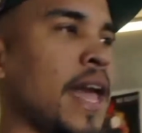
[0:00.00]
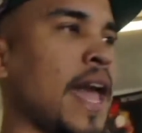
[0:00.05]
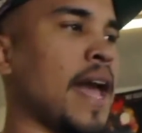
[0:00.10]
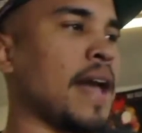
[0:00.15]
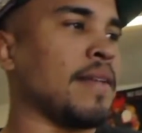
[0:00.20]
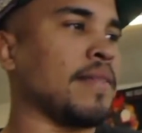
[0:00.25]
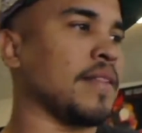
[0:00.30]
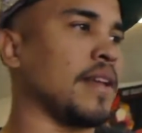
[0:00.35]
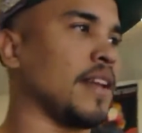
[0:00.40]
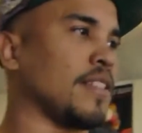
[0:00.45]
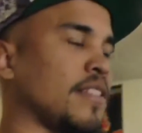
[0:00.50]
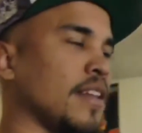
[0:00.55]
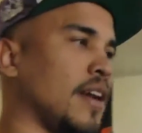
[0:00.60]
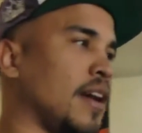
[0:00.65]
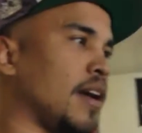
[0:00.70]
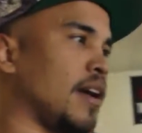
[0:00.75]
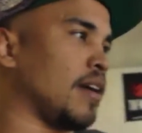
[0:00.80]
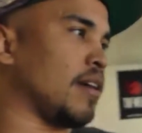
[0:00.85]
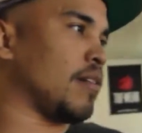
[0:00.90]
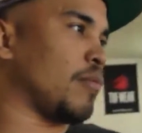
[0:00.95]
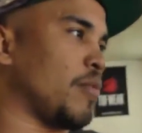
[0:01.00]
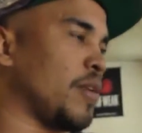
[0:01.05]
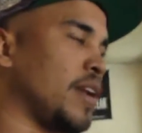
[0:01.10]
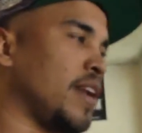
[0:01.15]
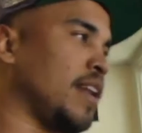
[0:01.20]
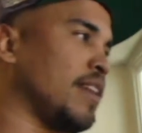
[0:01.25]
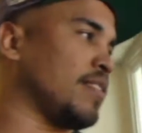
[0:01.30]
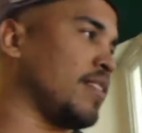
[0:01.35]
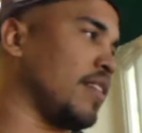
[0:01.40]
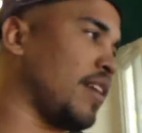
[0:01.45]
Yeah, it's a uh, what
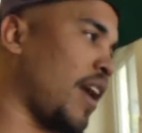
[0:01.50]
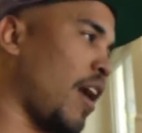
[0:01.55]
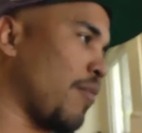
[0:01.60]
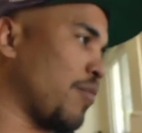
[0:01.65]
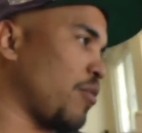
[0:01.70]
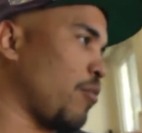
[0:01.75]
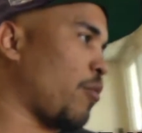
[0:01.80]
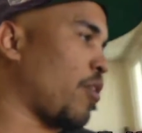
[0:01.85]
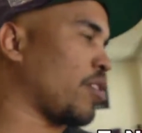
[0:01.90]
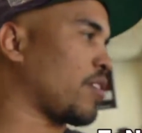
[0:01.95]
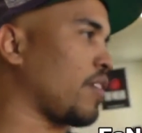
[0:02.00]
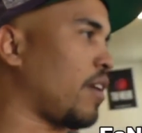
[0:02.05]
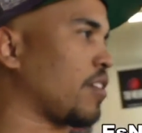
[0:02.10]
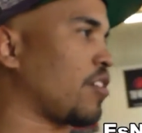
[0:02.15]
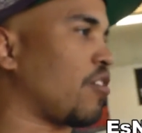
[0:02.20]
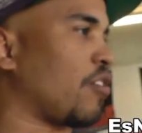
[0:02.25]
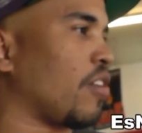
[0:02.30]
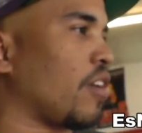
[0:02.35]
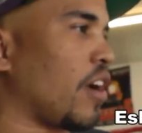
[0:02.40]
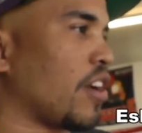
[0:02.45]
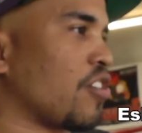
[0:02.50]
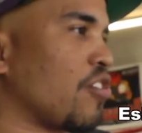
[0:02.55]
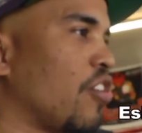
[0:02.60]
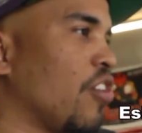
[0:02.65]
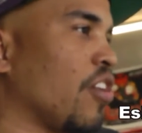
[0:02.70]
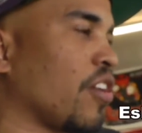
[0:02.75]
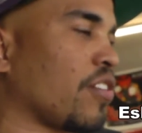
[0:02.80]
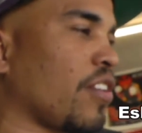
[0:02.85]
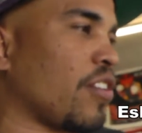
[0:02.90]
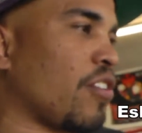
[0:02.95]
it is. It helps you work on your on your
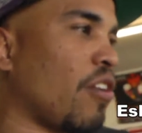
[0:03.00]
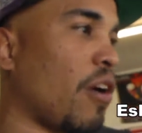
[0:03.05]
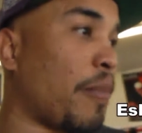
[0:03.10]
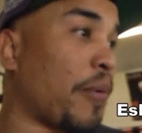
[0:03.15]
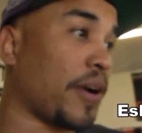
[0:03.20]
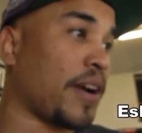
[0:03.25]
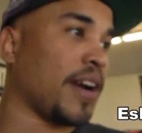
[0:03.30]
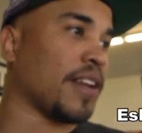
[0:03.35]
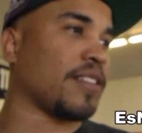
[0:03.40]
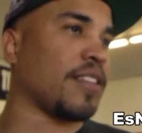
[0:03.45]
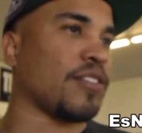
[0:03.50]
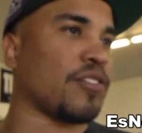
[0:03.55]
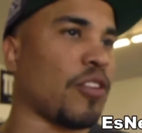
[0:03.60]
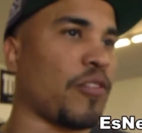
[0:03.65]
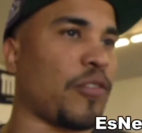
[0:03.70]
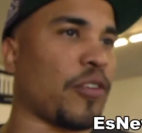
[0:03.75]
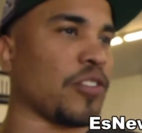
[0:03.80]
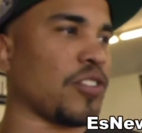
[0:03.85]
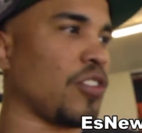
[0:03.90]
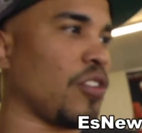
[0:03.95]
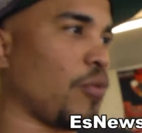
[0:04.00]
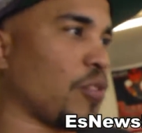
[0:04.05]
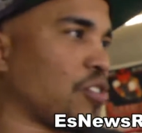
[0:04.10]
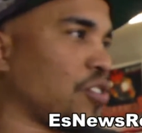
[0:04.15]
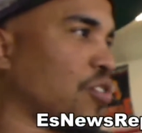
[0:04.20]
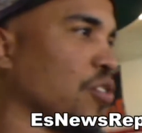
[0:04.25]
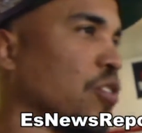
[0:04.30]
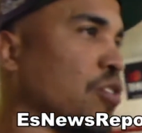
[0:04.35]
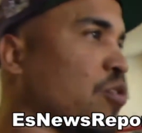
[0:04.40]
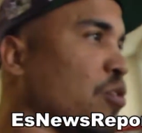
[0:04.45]
hooks, on your uppercuts, and so forth. You know what
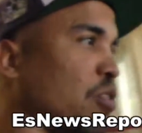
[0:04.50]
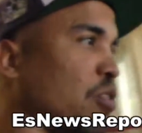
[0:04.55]
you do is